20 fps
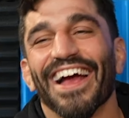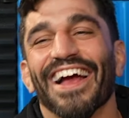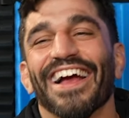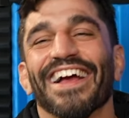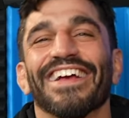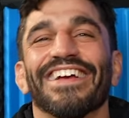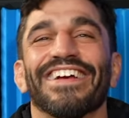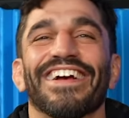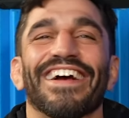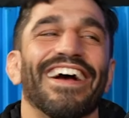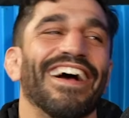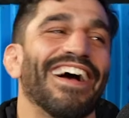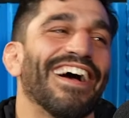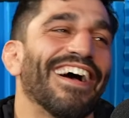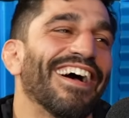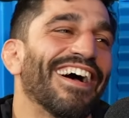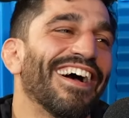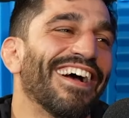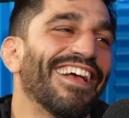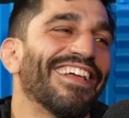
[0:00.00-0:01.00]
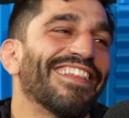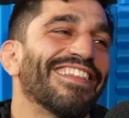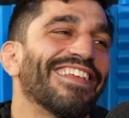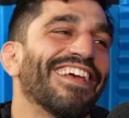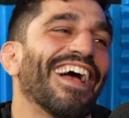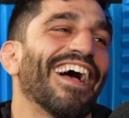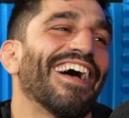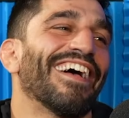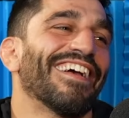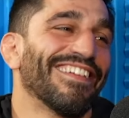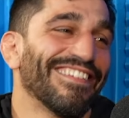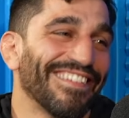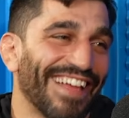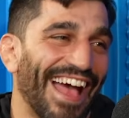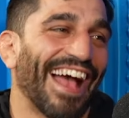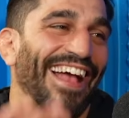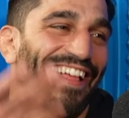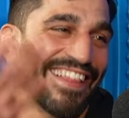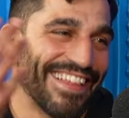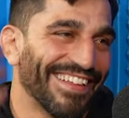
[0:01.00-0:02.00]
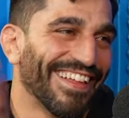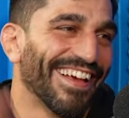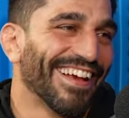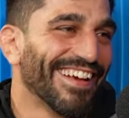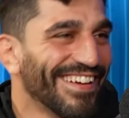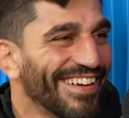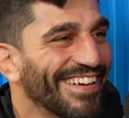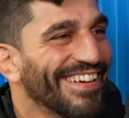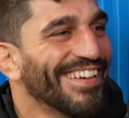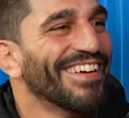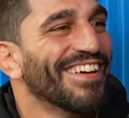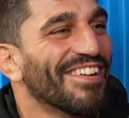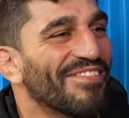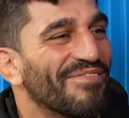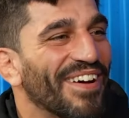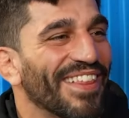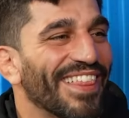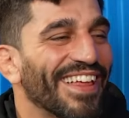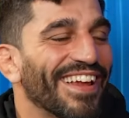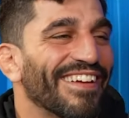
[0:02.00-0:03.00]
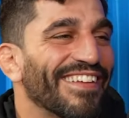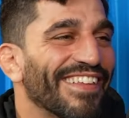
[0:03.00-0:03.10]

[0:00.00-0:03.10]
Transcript: yeah, yeah, exactly. Like, but then it was